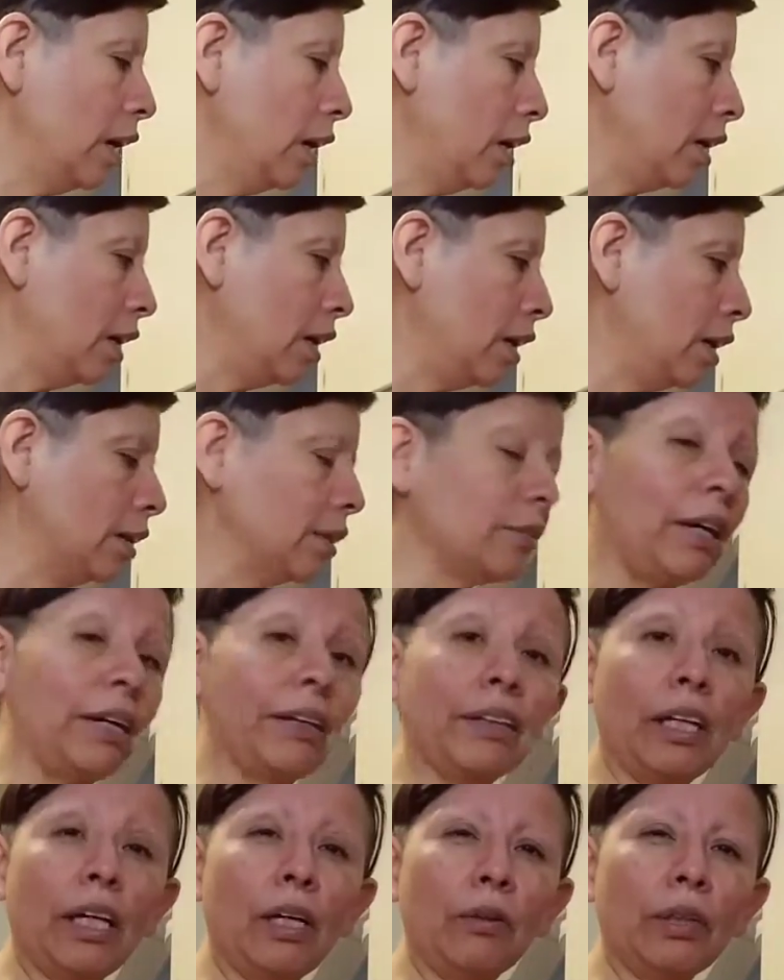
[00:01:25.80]

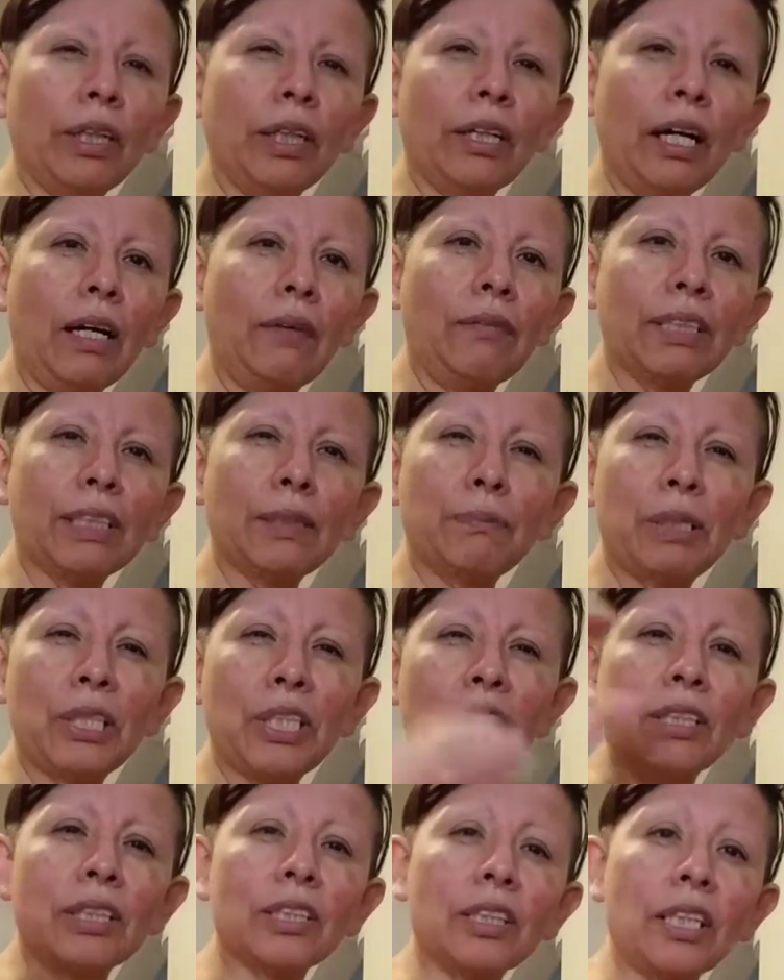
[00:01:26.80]
Right now they have a
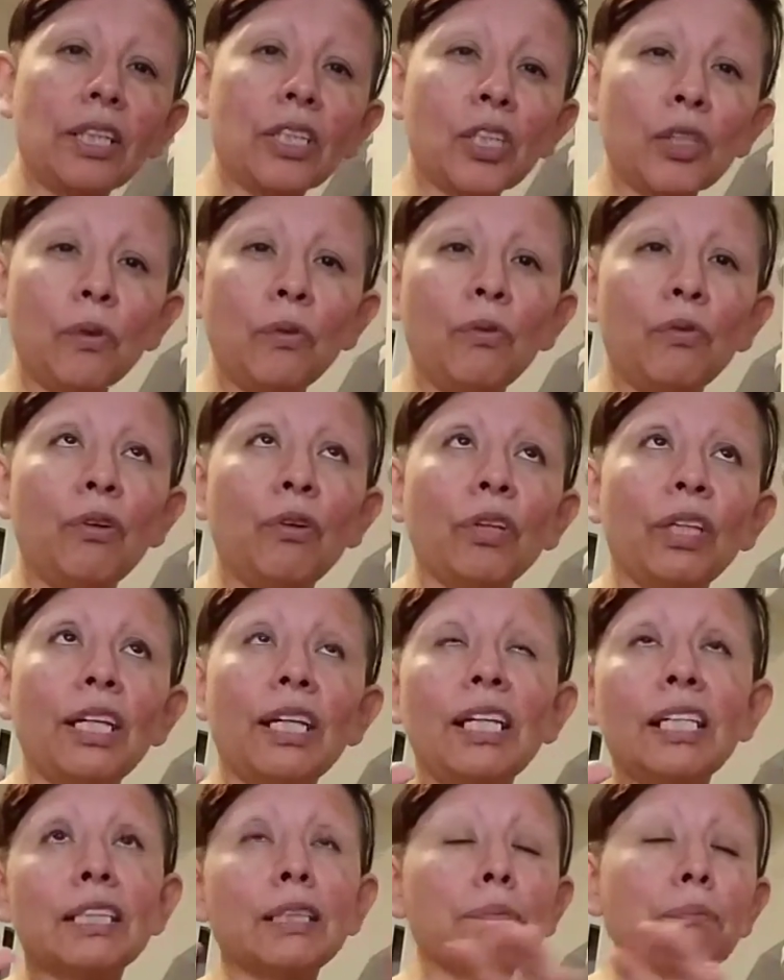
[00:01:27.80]
special section for
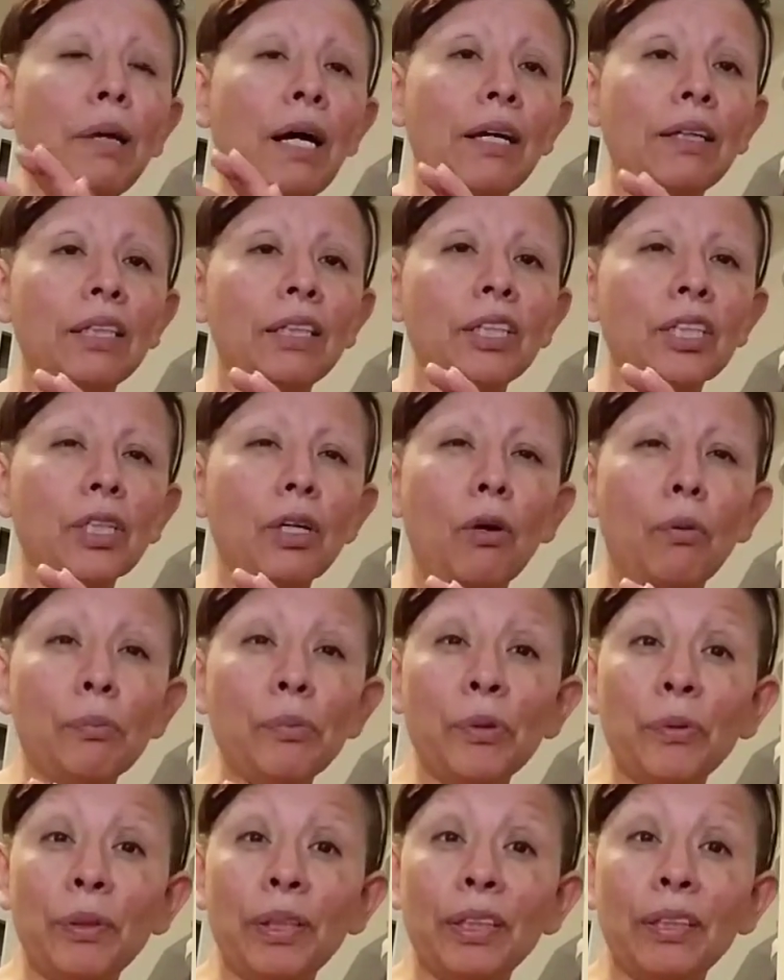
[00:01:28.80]
the Spanish
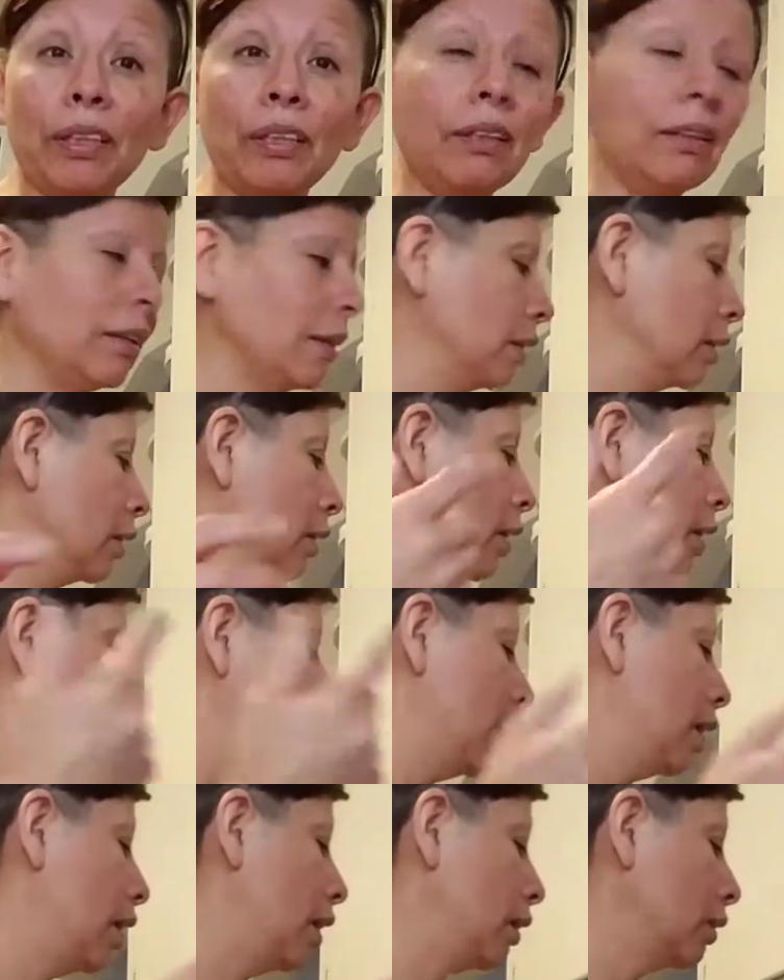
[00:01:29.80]
community,
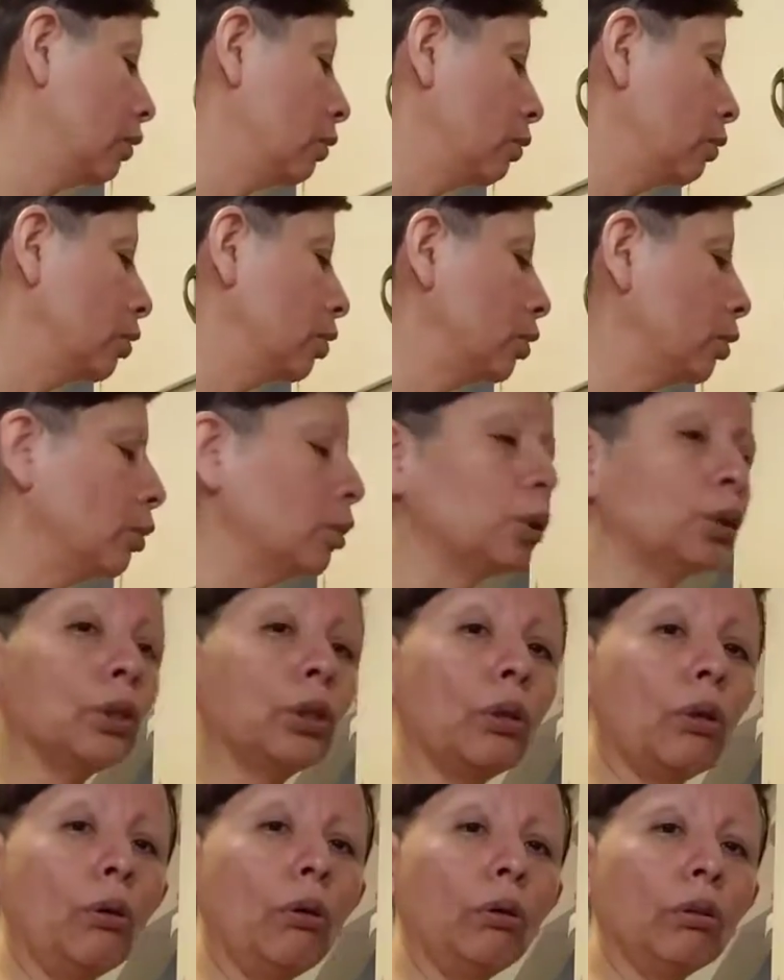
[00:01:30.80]
and also
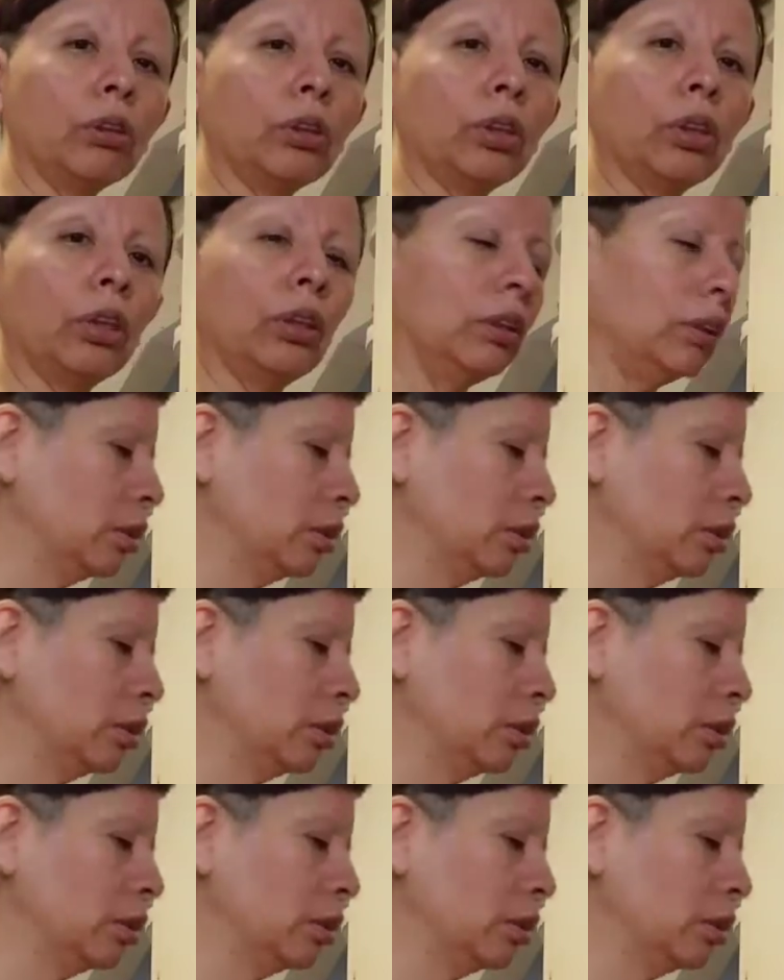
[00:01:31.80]
salt,